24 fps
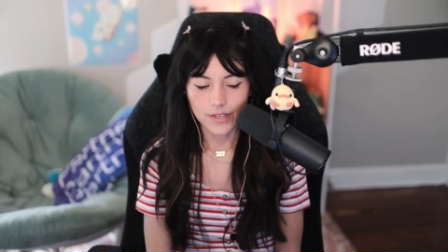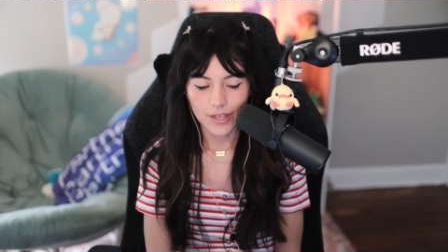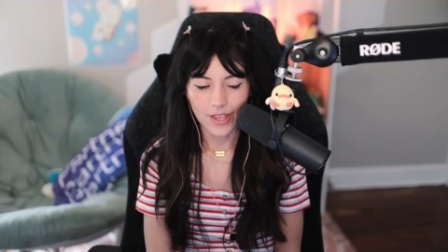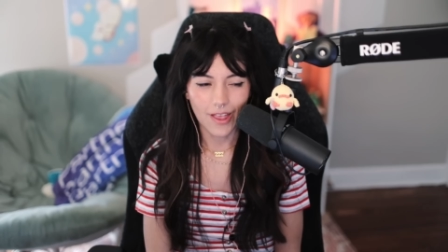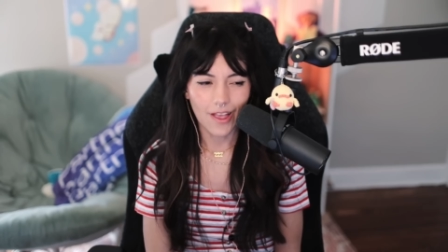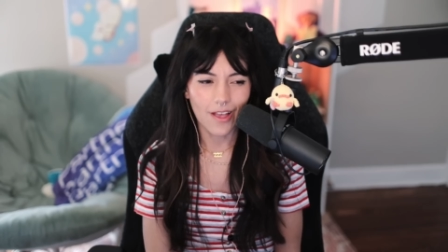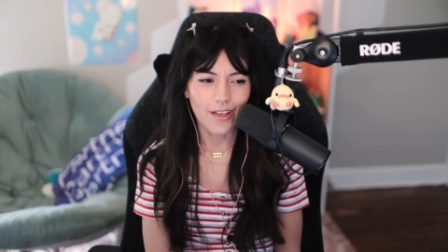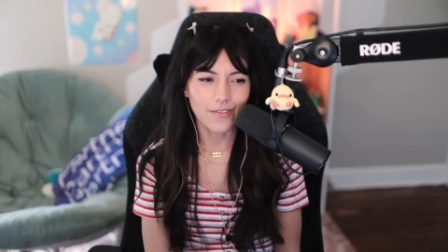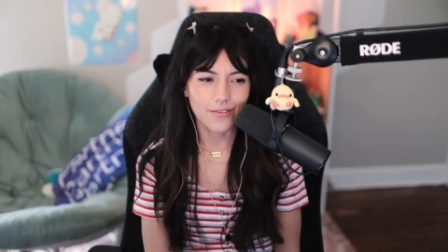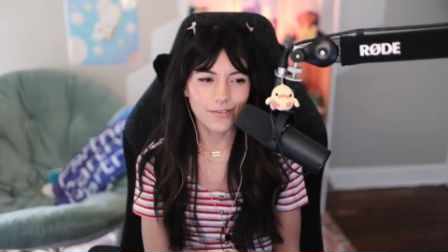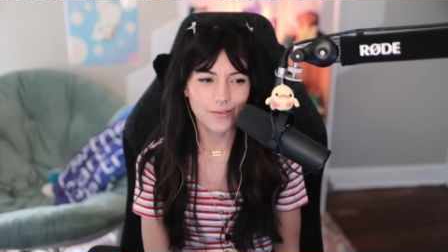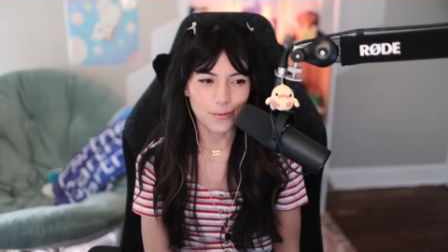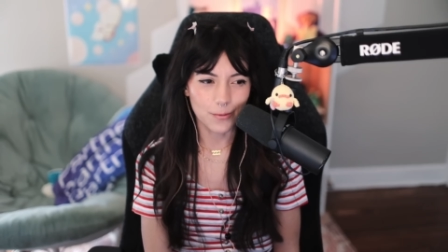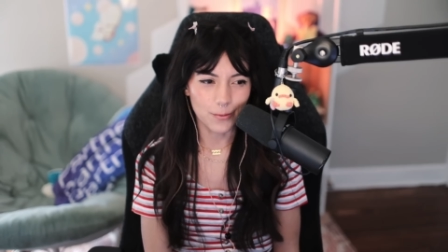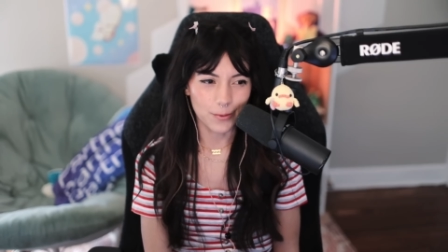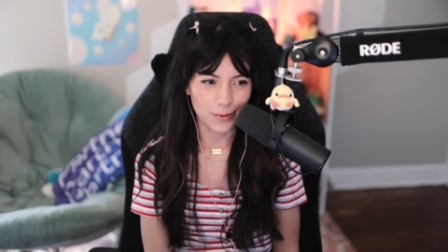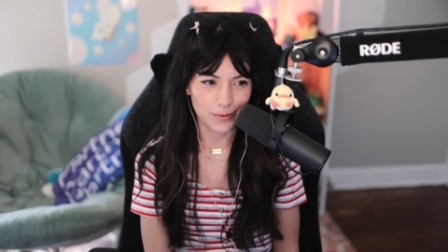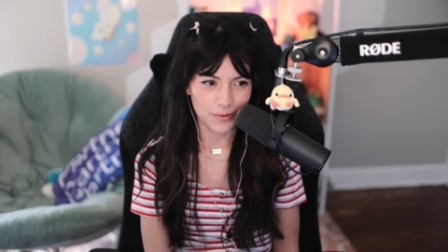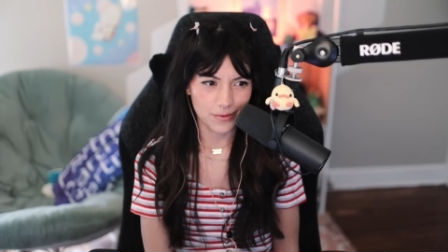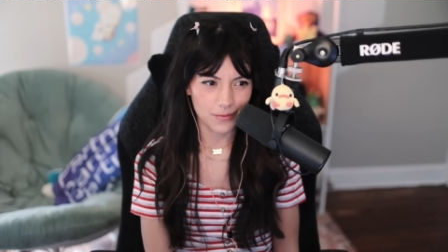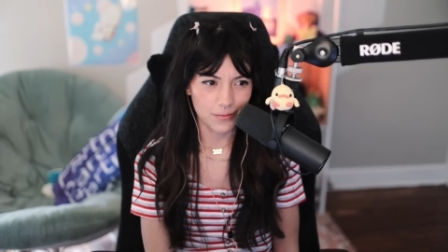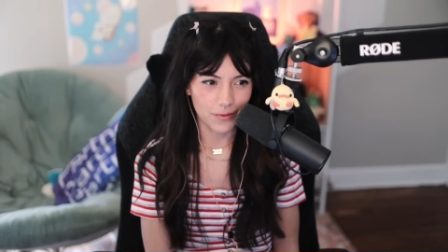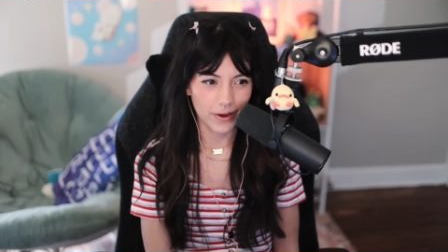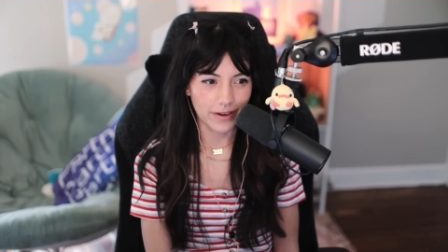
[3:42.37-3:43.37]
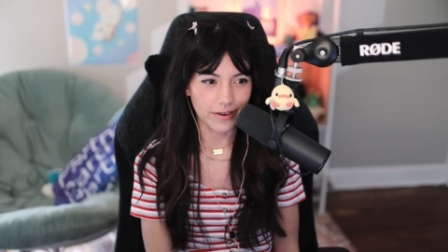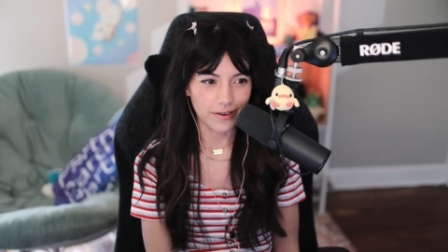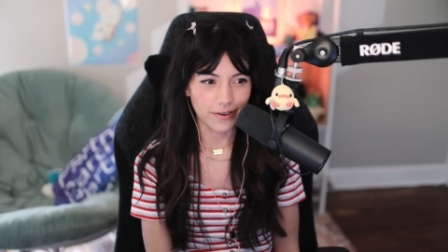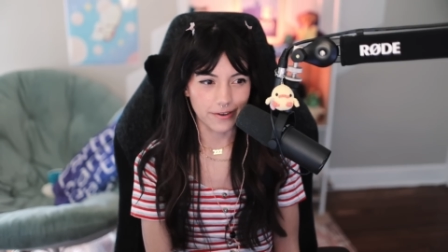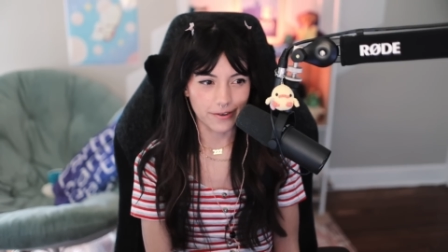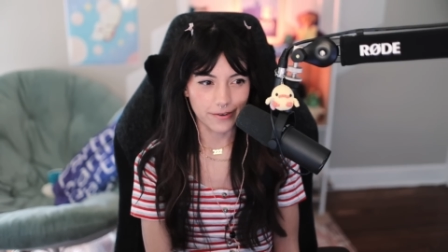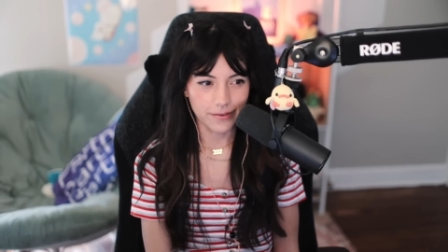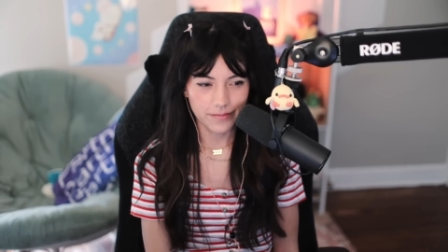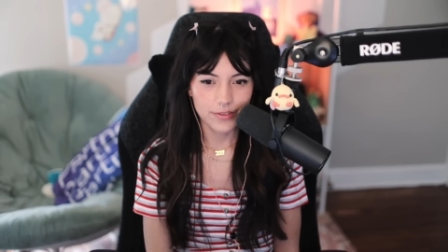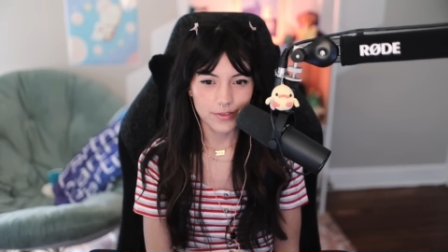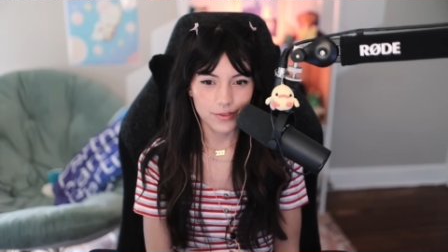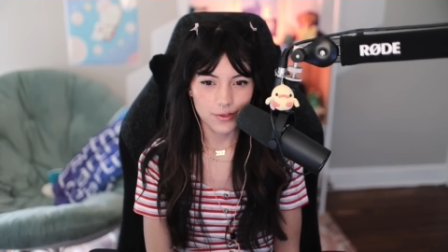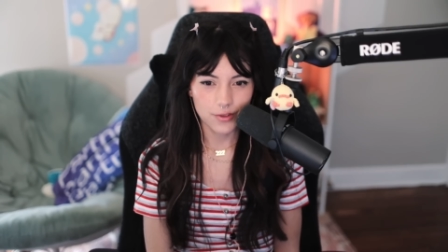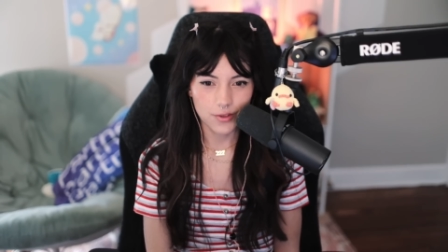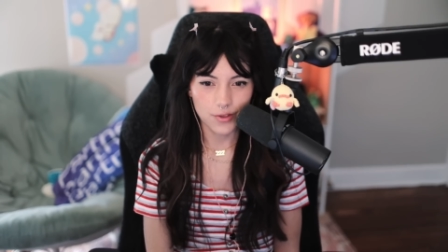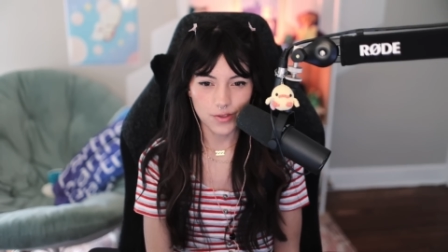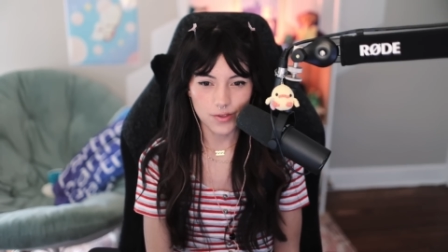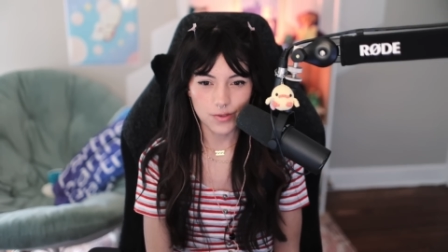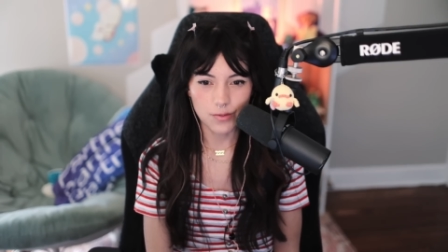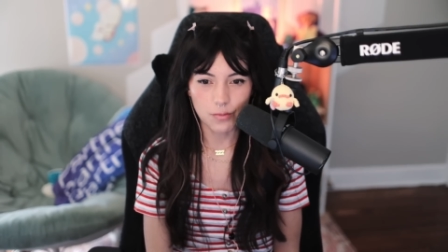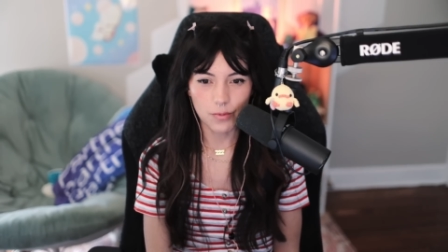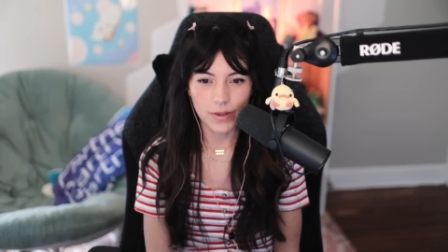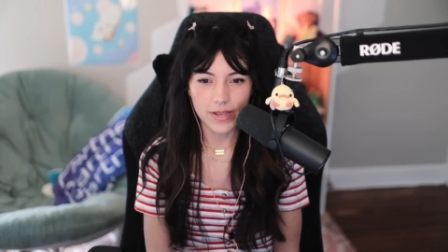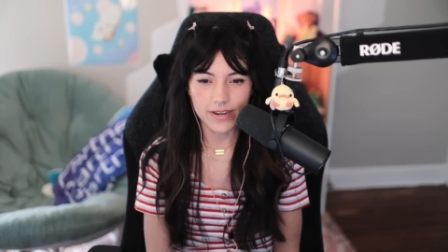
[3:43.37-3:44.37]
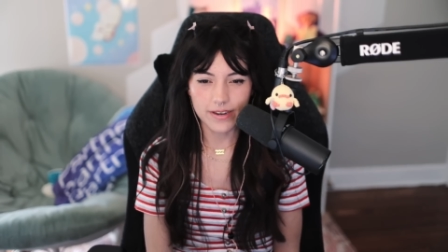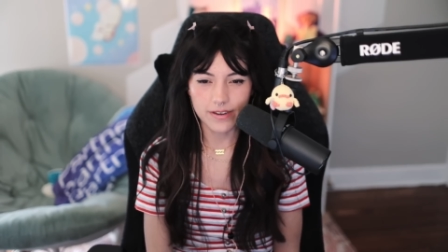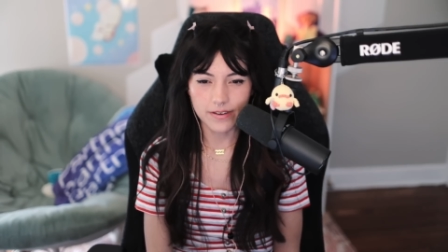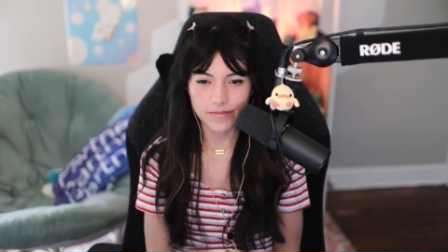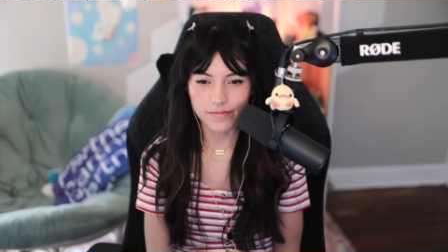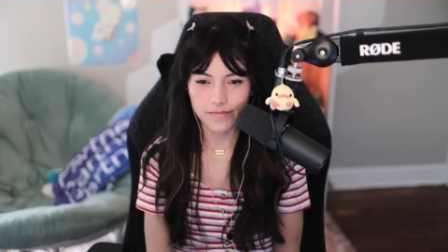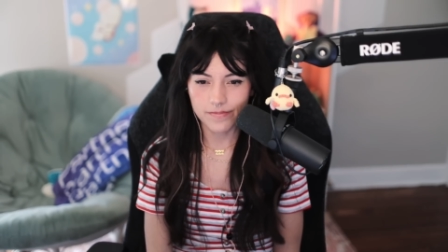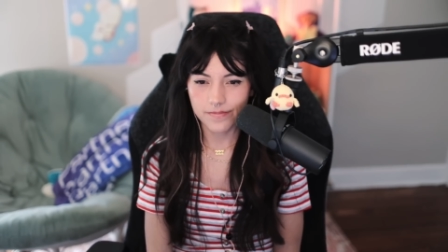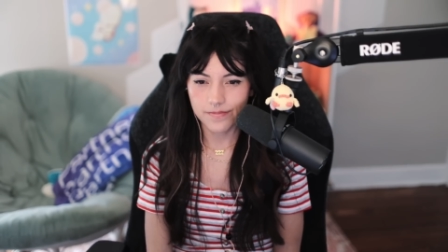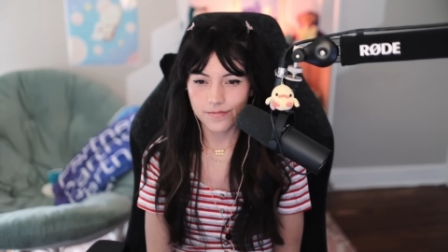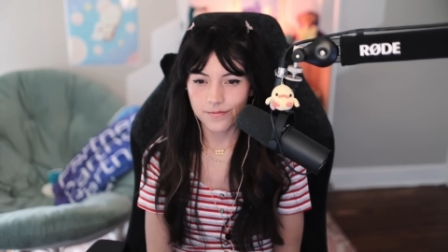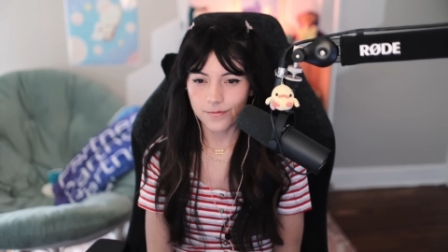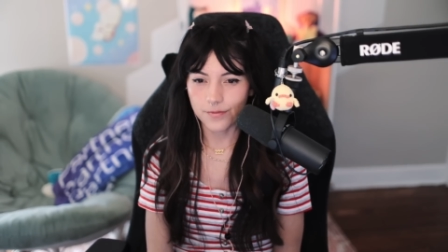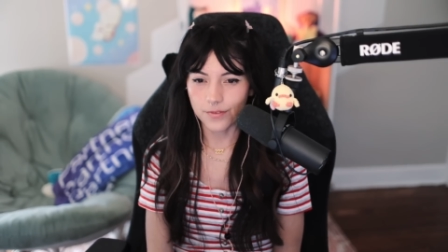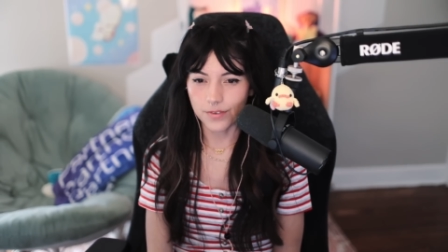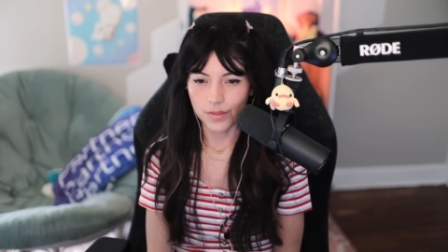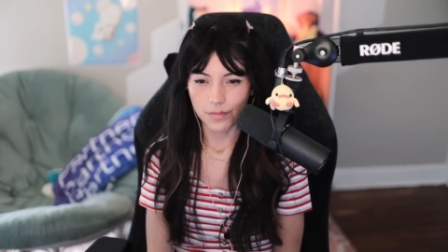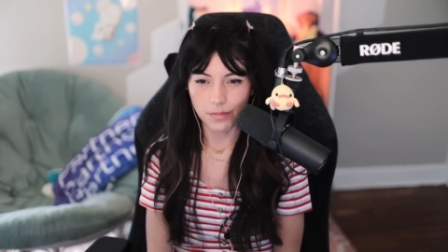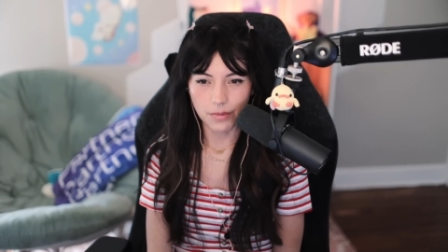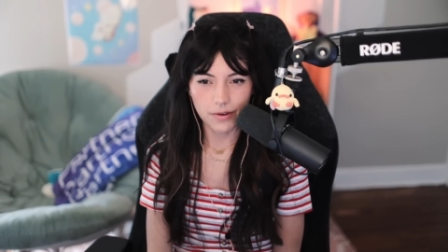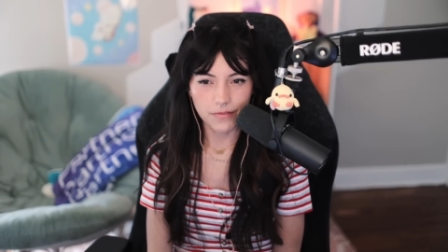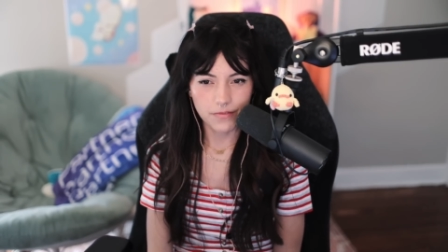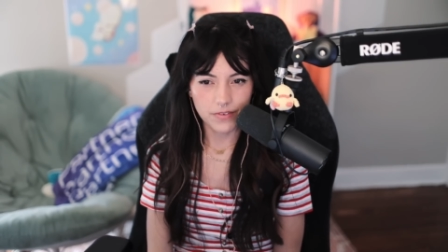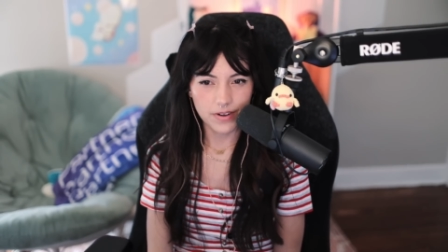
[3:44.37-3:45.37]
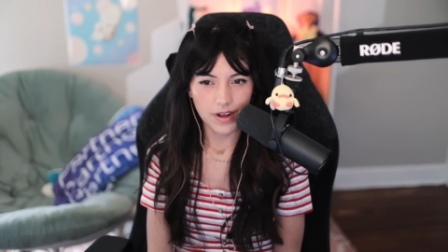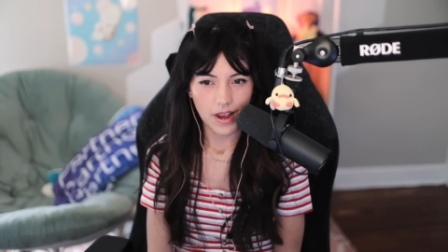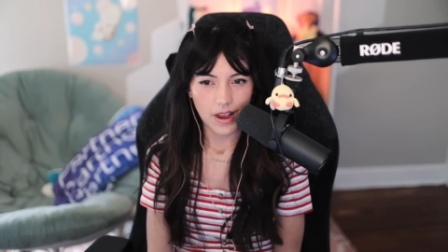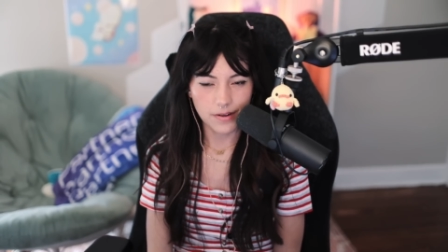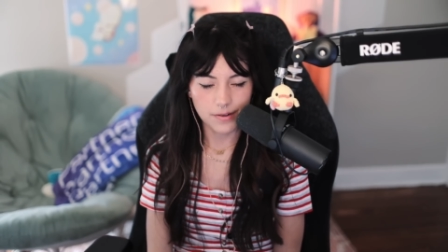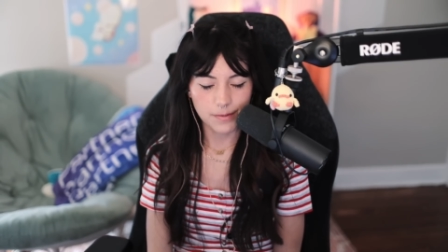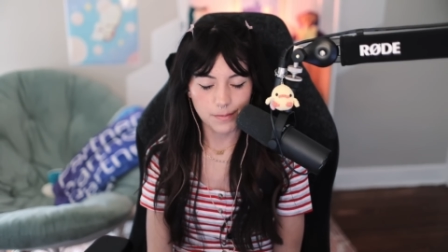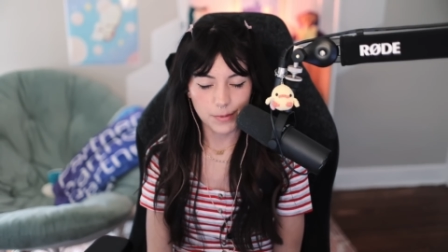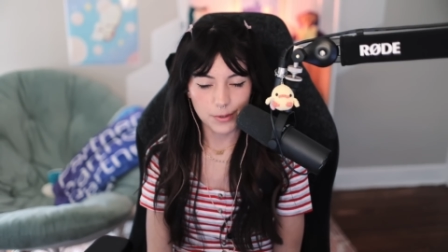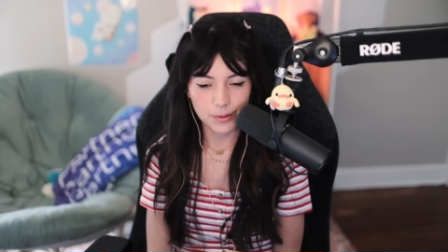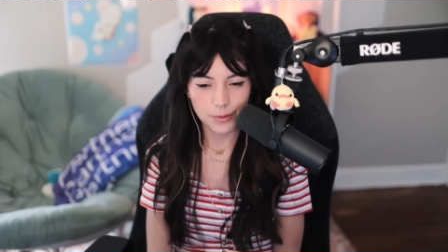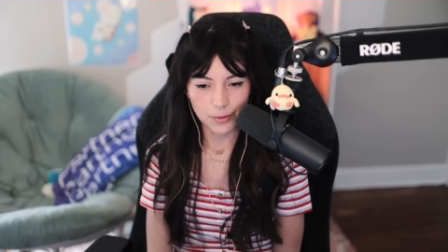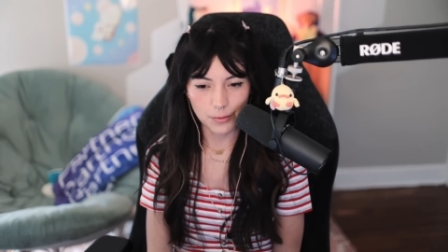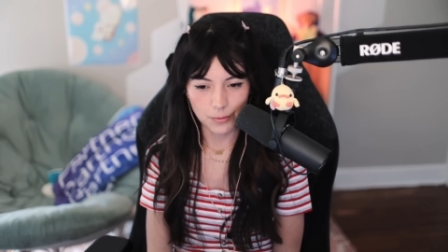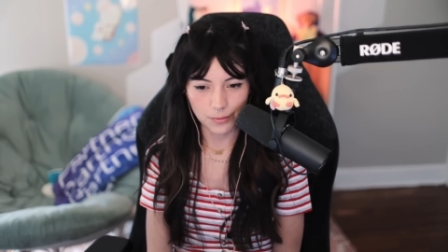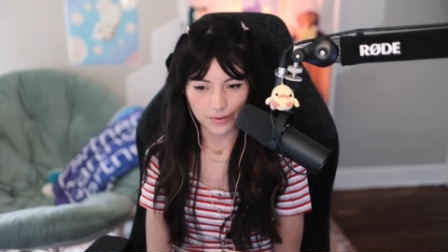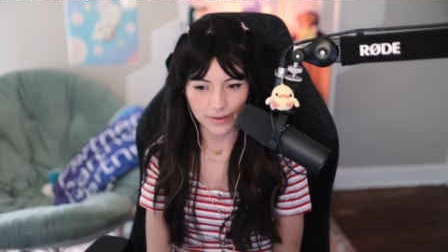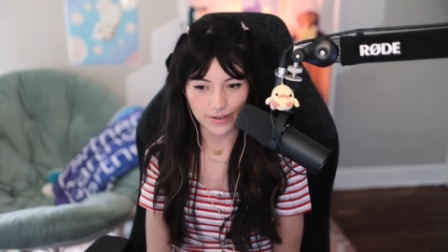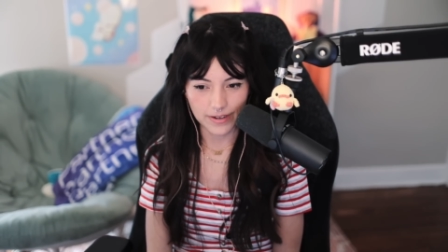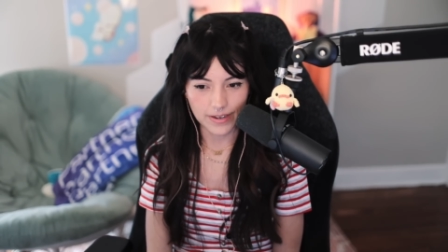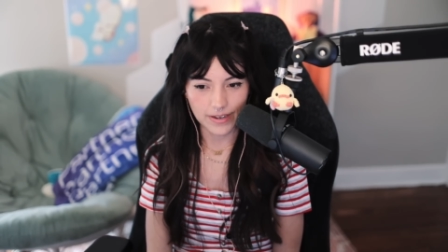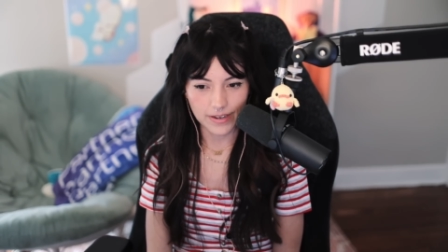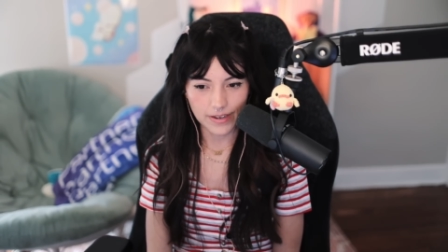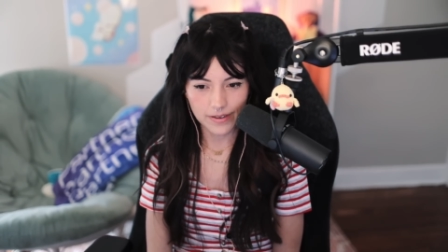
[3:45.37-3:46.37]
Of course, Wrecker. Just waiting for the perfect opportunity.